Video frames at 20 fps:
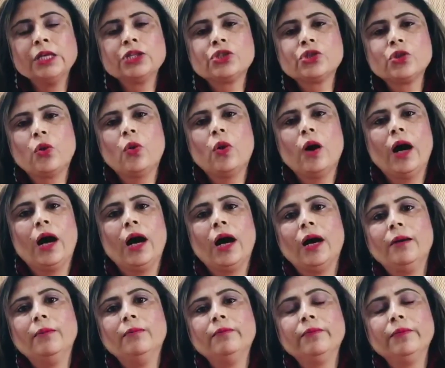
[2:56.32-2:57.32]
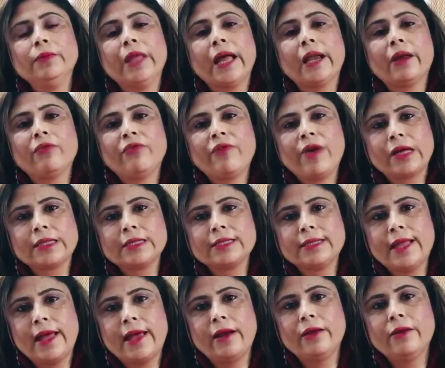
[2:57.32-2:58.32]
So that affects
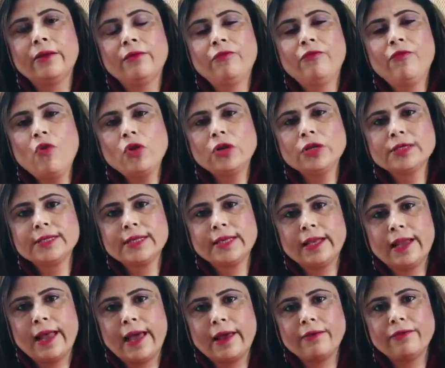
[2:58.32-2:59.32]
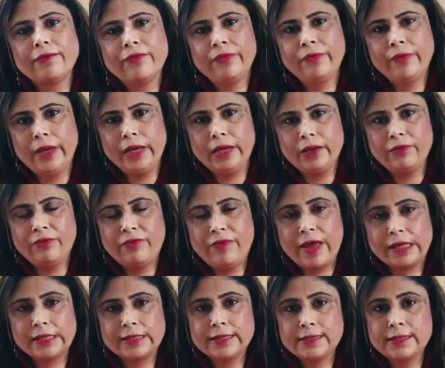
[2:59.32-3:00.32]
their focus in life. It
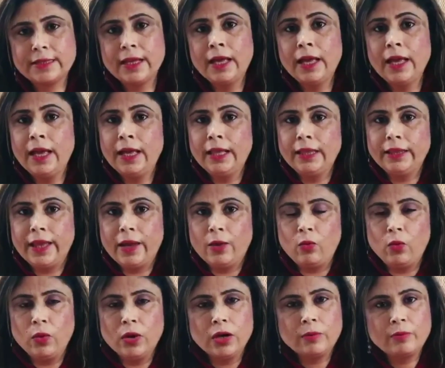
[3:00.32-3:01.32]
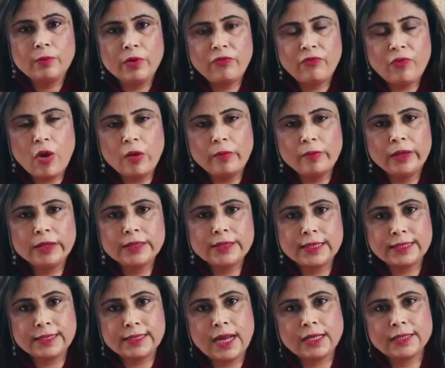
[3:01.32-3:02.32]
affects their work
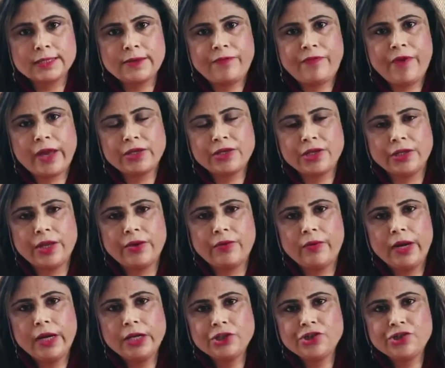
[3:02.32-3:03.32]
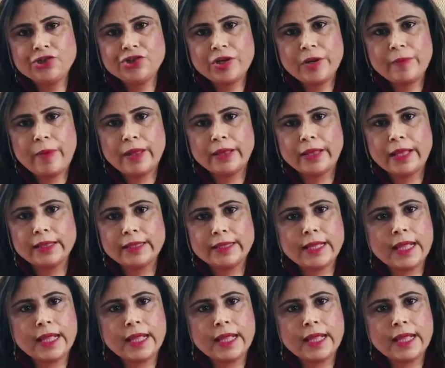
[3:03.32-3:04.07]
performance, it starts affecting their relationship, and then